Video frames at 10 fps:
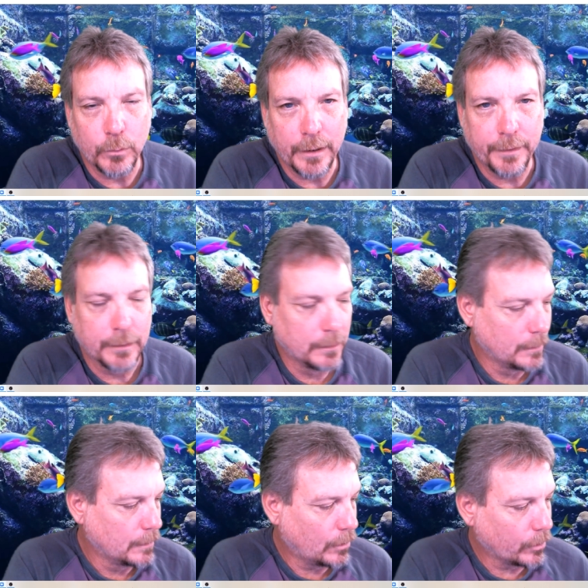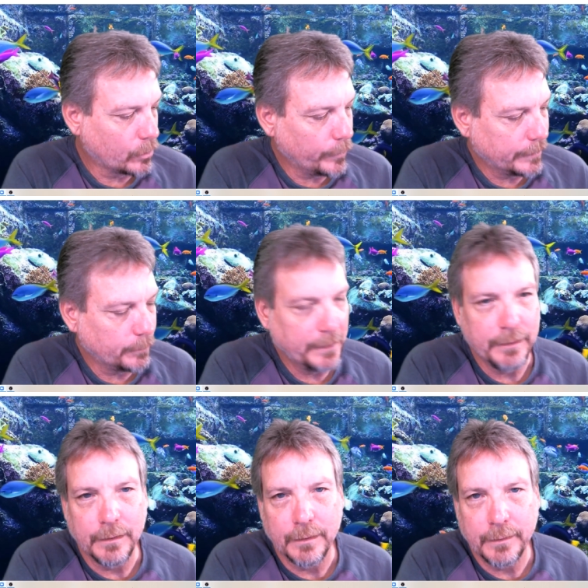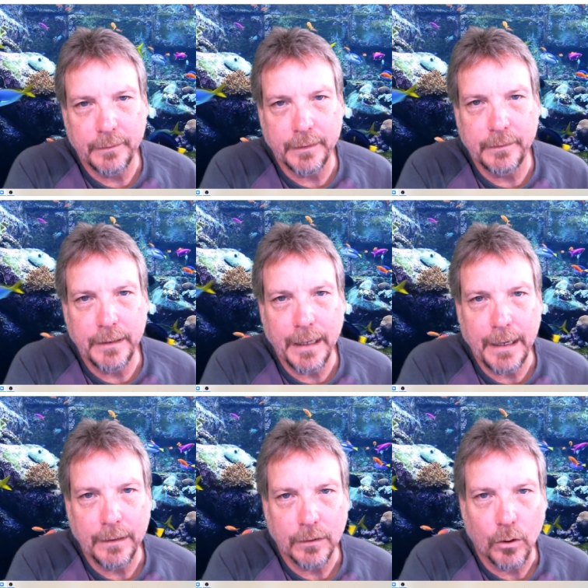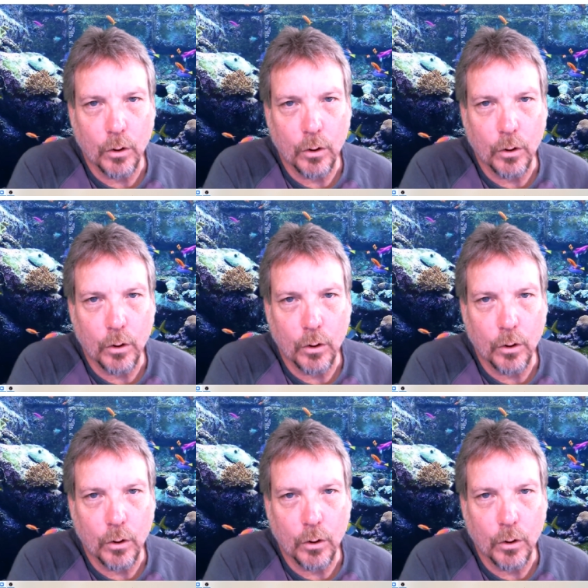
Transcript: with are going to be 68